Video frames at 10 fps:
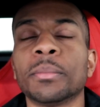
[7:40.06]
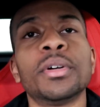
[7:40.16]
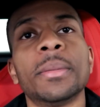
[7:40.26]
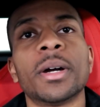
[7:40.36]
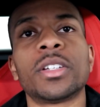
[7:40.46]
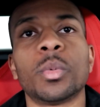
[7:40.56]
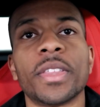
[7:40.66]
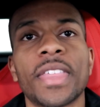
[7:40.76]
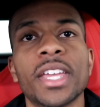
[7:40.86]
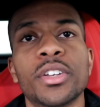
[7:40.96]
pretty much
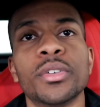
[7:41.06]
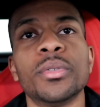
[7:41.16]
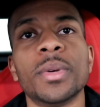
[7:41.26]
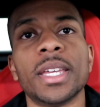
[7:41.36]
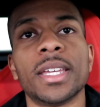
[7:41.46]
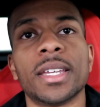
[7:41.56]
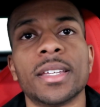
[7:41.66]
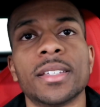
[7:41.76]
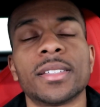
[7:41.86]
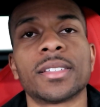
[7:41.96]
what they do
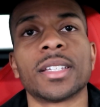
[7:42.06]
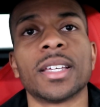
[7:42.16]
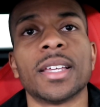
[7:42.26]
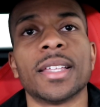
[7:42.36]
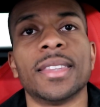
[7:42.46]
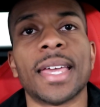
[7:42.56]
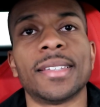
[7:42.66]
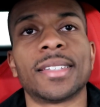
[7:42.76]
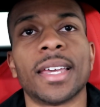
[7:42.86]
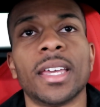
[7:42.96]
is they
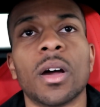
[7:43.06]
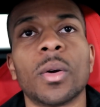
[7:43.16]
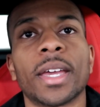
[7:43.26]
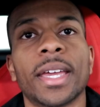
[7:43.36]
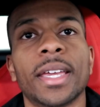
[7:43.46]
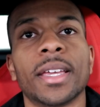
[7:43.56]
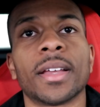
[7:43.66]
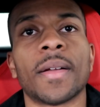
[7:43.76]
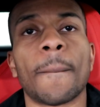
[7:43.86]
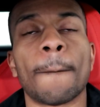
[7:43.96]
say, okay,
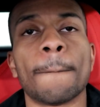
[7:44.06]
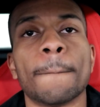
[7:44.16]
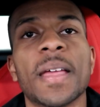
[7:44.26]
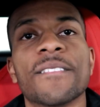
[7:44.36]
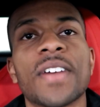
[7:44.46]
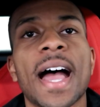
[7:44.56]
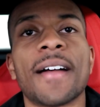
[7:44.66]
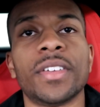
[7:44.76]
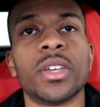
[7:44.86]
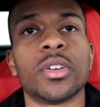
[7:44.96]
in
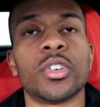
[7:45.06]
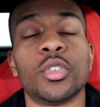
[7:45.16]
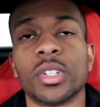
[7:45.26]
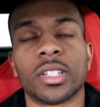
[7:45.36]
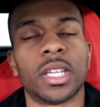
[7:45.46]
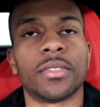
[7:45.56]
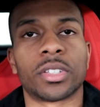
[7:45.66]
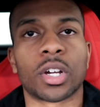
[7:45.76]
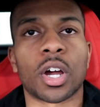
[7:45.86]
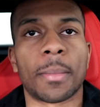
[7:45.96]
5 years you can just give
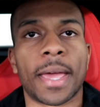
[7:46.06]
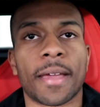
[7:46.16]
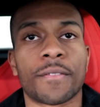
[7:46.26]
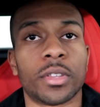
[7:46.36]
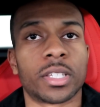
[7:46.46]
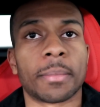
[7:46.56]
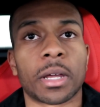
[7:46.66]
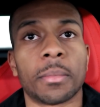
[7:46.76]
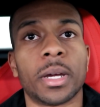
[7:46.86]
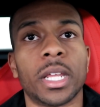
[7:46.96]
us the car back for this
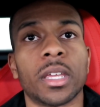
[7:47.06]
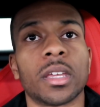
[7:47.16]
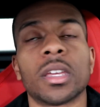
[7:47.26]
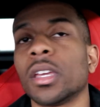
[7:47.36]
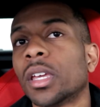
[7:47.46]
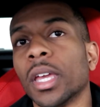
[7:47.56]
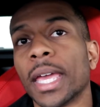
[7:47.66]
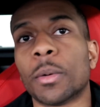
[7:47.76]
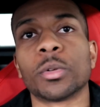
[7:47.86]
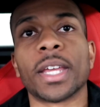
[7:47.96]
amount of money,
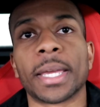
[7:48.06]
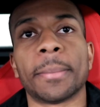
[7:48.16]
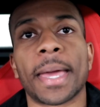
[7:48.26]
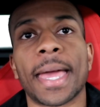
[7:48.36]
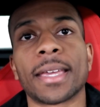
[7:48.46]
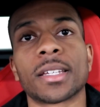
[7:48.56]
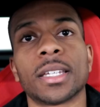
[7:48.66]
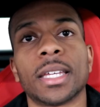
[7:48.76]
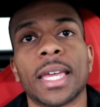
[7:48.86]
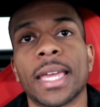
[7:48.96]
and we'll take it back,
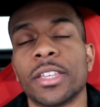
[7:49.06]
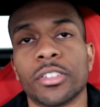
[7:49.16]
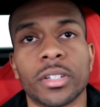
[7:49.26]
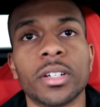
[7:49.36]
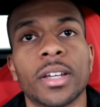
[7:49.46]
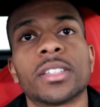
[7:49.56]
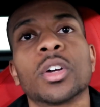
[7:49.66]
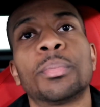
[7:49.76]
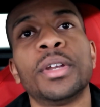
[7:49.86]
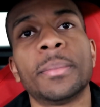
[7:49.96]
and you're good.
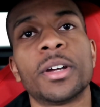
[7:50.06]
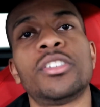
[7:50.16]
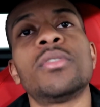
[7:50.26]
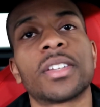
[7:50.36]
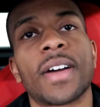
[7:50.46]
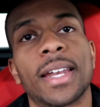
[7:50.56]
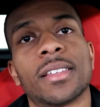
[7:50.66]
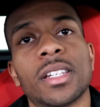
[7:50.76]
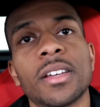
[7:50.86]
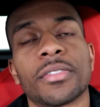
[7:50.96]
So pretty much you just
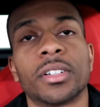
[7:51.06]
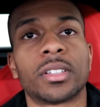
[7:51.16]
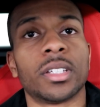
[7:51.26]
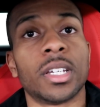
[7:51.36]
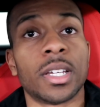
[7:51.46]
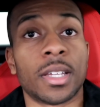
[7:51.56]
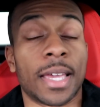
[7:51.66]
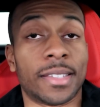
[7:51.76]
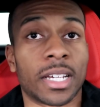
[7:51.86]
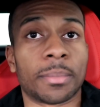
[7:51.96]
finance the difference.
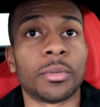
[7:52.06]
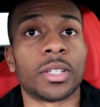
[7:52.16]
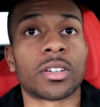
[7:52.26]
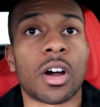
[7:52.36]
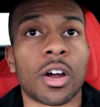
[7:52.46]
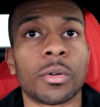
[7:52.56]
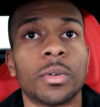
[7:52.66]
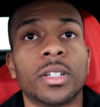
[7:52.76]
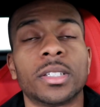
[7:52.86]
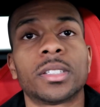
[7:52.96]
Example, this car
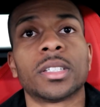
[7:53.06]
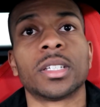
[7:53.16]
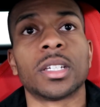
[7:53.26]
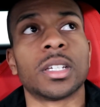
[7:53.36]
was